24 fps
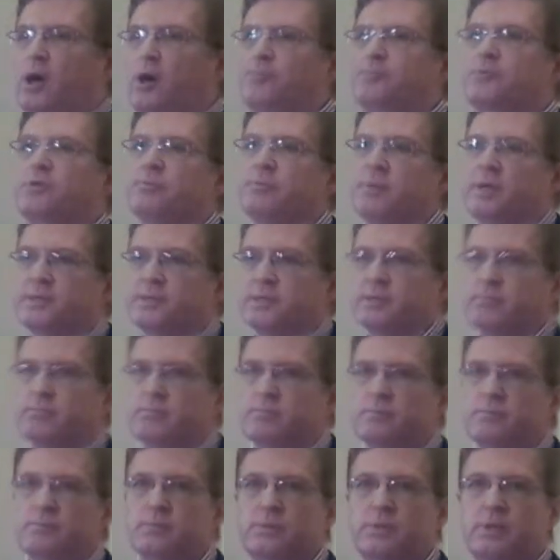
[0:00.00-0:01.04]

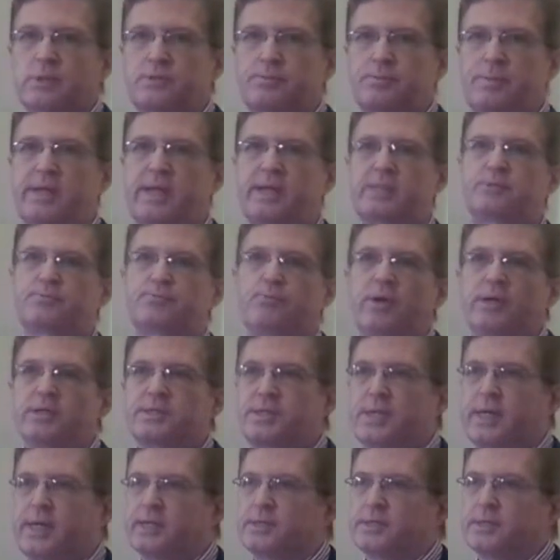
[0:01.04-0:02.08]
optimism that's been
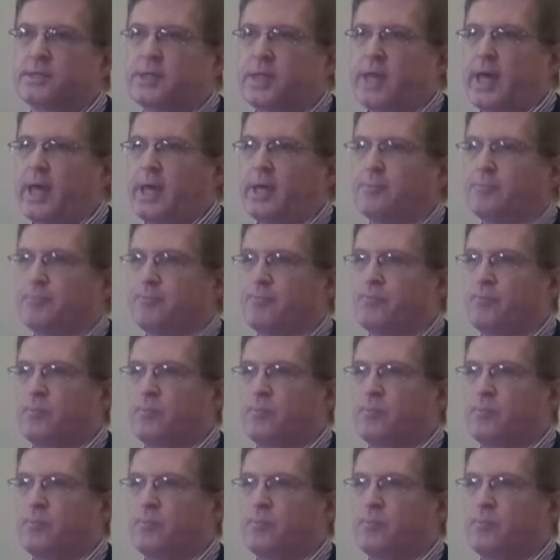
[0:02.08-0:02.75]
expressed here today.